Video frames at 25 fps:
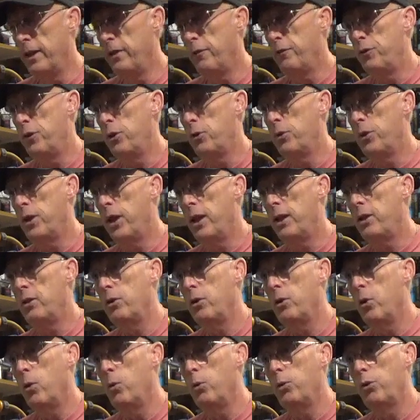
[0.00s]
if you
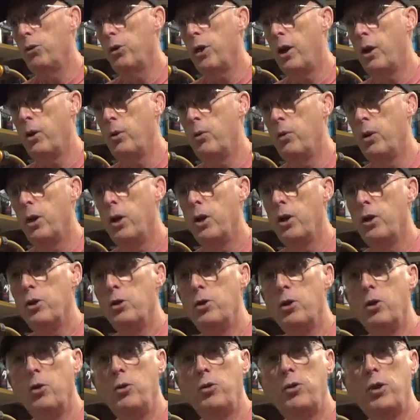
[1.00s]
then also
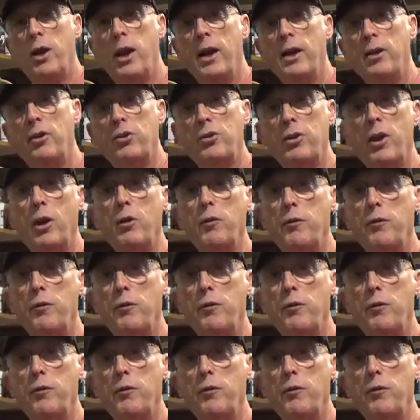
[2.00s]
use a snow